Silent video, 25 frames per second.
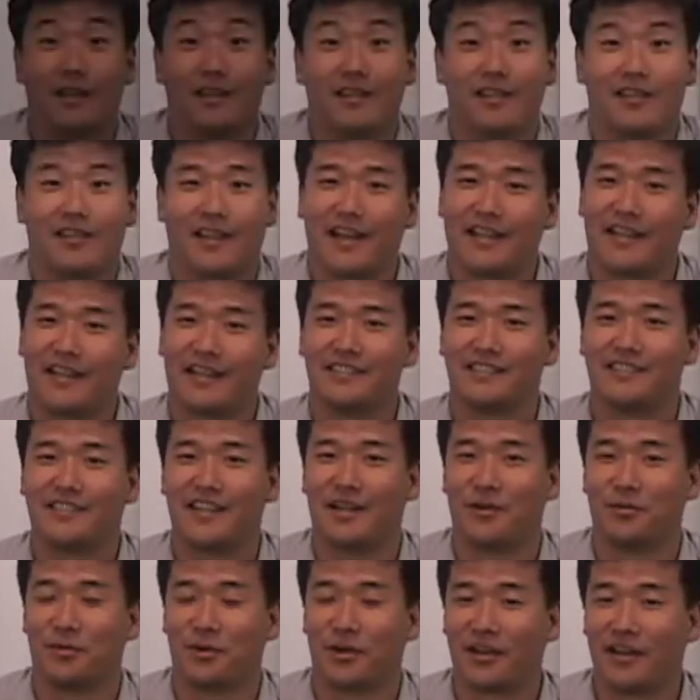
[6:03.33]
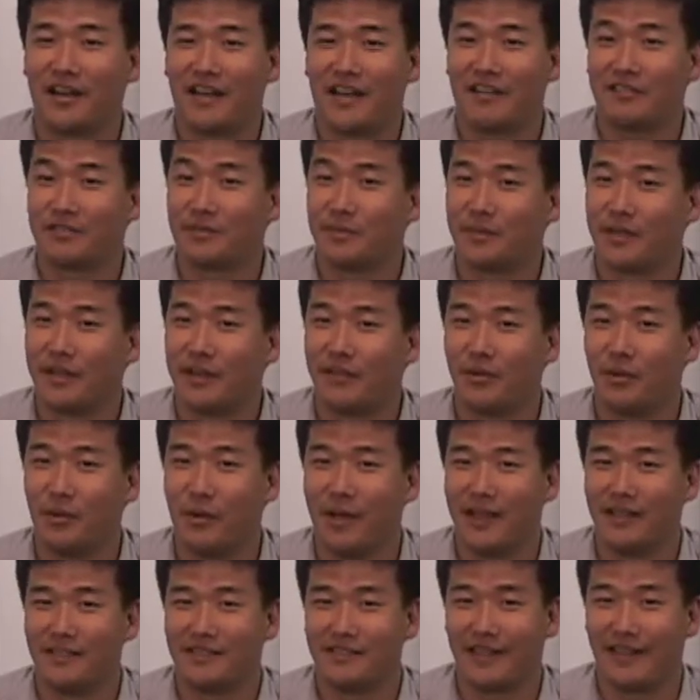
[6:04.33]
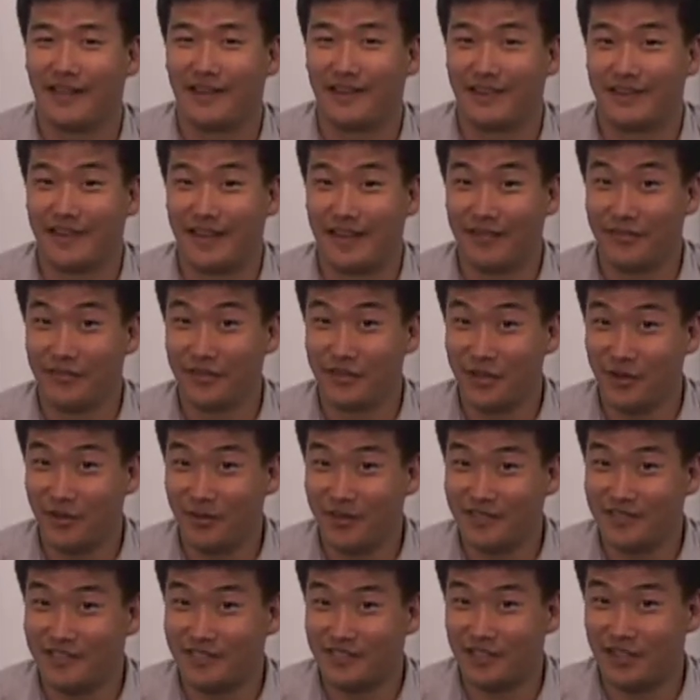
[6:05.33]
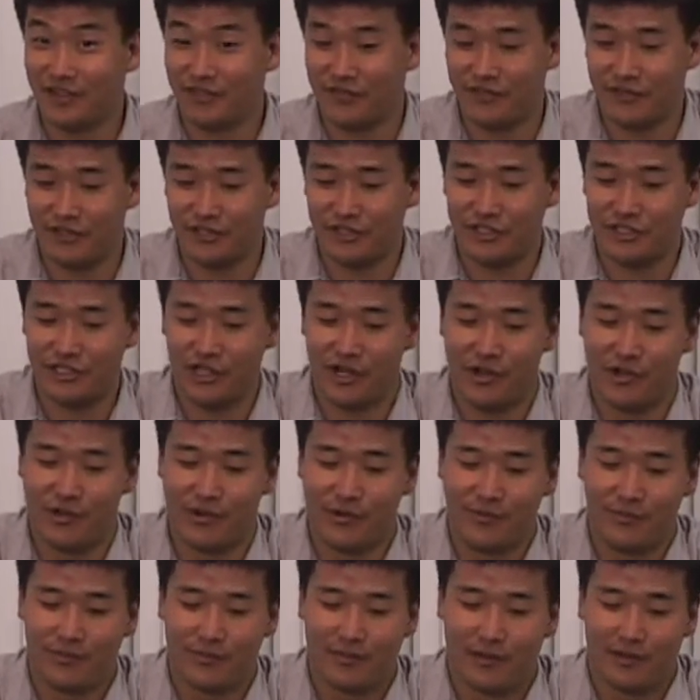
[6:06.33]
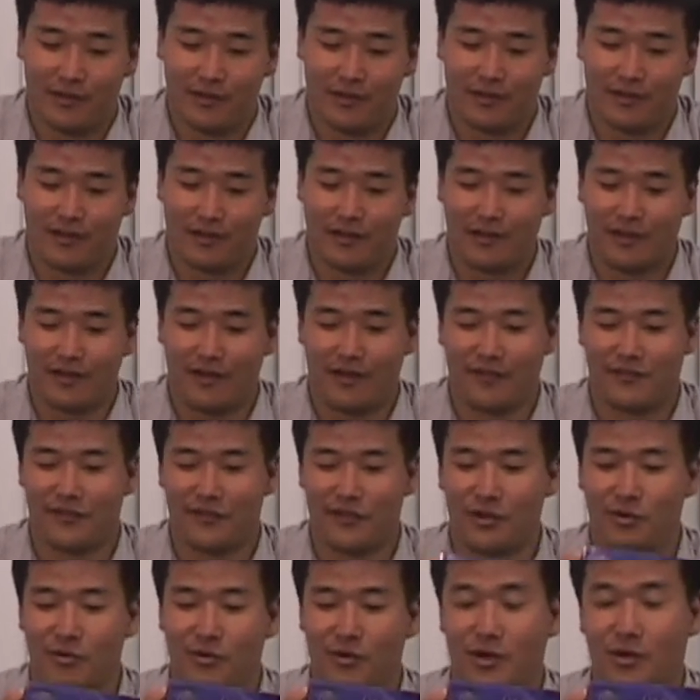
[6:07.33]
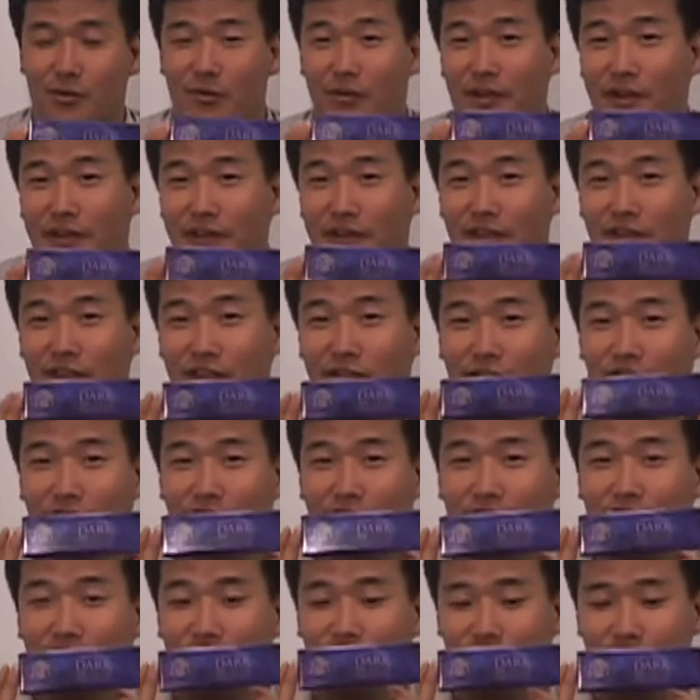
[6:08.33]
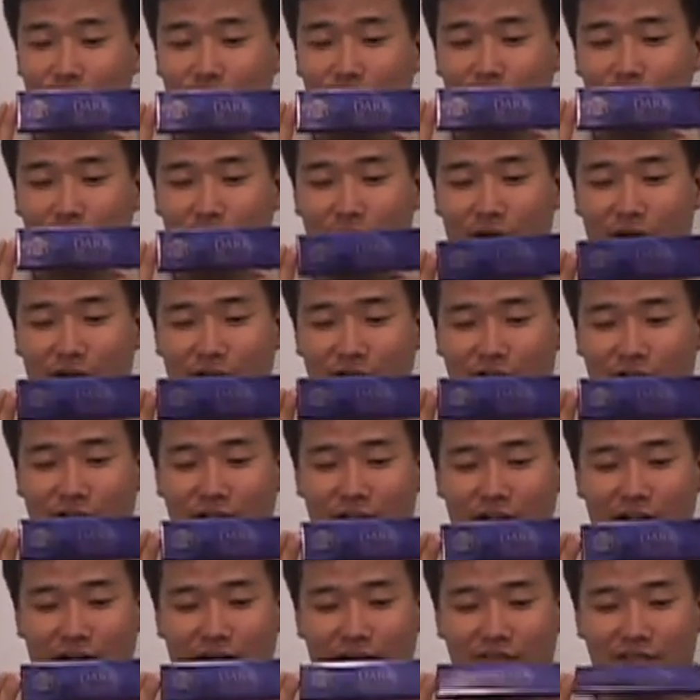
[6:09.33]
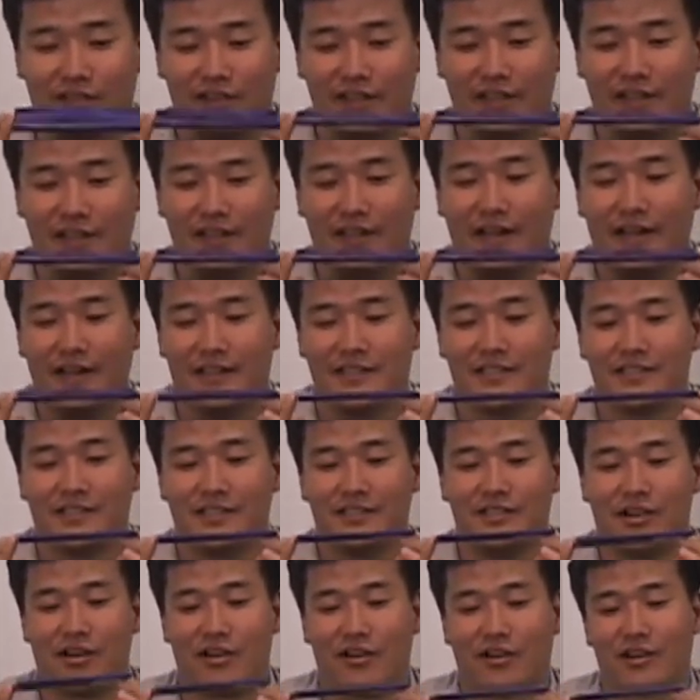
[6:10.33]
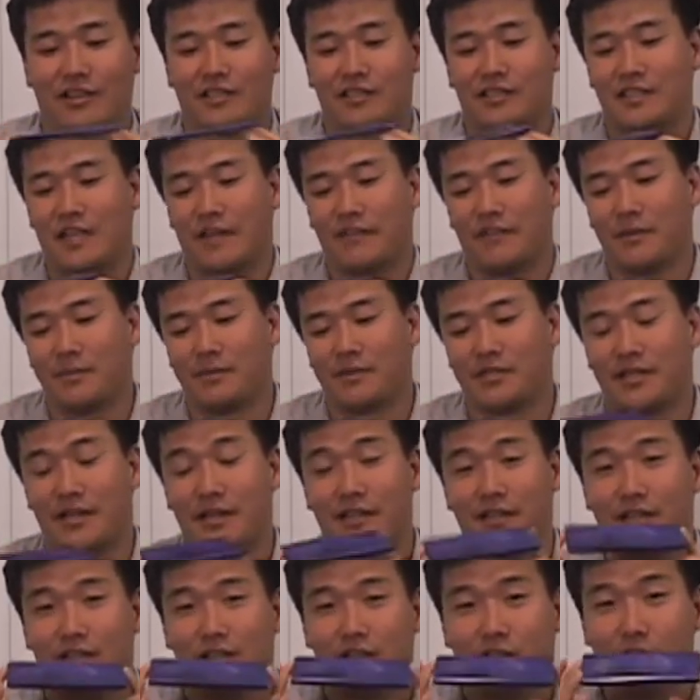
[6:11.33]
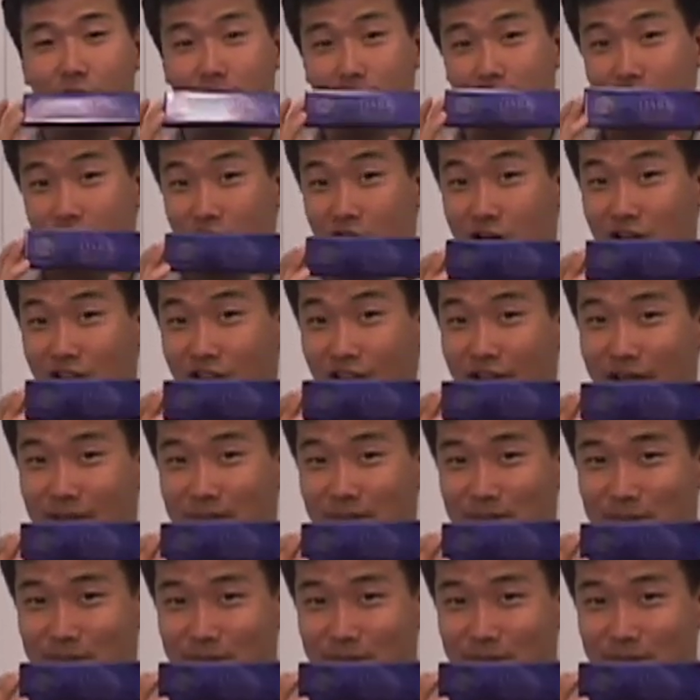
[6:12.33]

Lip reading: Like I said, we're going to have some giveaways, and even though this is our first show, if you want to win your very own bar of Leonidas dark 70% cocoa chocolate,